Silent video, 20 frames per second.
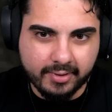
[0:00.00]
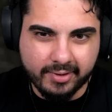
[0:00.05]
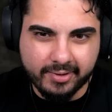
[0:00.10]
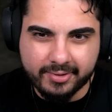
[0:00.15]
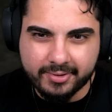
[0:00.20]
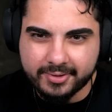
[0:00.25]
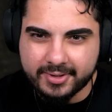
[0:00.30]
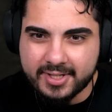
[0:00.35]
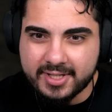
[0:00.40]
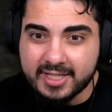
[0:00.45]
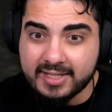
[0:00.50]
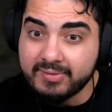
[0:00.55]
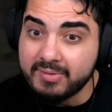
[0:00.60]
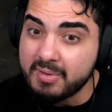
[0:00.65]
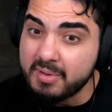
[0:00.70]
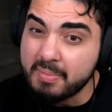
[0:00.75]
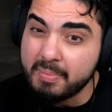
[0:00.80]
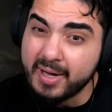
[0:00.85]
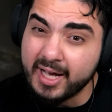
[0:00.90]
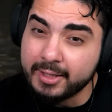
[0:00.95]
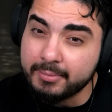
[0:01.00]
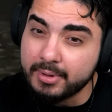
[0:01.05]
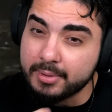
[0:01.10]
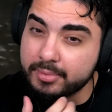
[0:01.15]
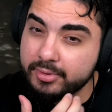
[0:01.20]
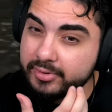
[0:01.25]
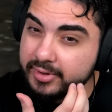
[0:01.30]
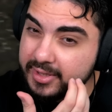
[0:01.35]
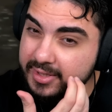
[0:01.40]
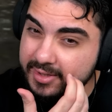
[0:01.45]
Oh, this is giving me bad
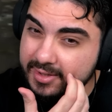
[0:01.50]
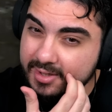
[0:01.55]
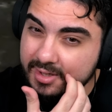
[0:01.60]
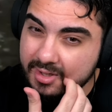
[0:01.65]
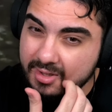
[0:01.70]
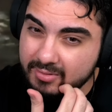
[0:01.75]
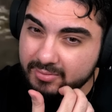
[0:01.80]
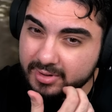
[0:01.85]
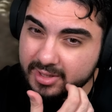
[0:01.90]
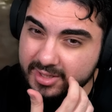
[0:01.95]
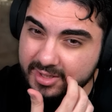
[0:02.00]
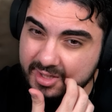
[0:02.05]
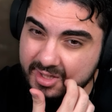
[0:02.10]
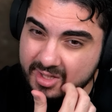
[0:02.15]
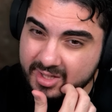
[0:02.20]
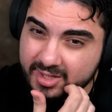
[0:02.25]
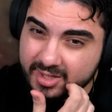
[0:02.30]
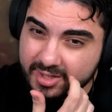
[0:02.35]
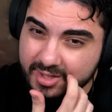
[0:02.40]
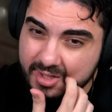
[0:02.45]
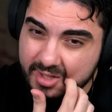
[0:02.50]
memories. What is this?